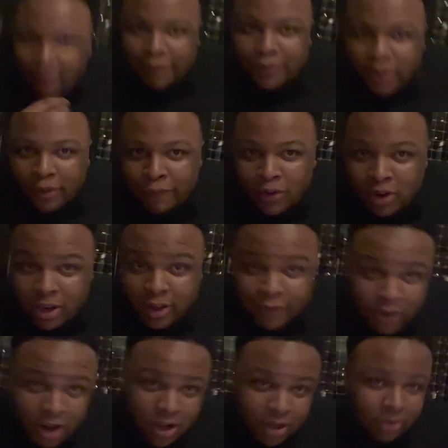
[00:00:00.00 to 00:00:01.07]
feel full as
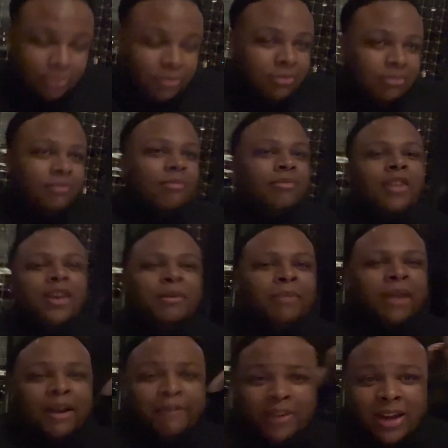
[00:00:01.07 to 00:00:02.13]
fuck, but
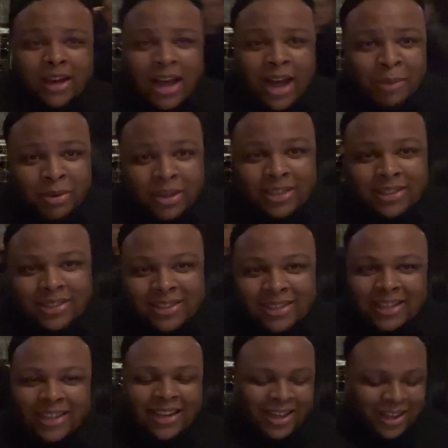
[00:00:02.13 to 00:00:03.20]
I feel accomplished. I
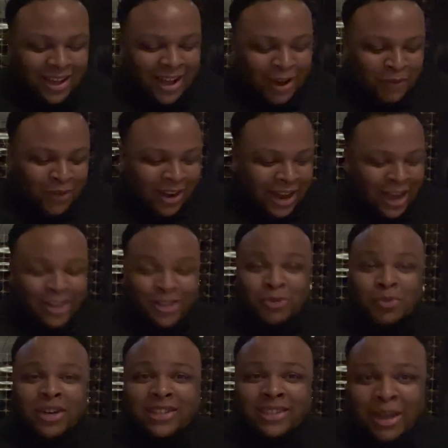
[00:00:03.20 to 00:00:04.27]
feel like I just
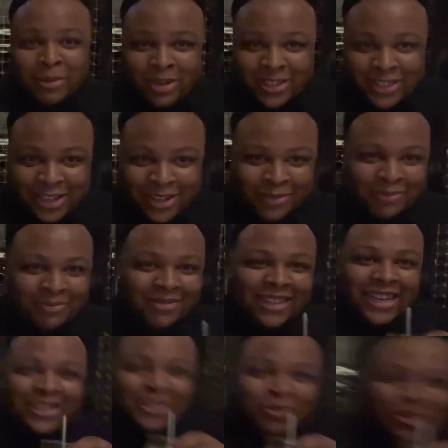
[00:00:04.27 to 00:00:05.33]
won a championship. That shit was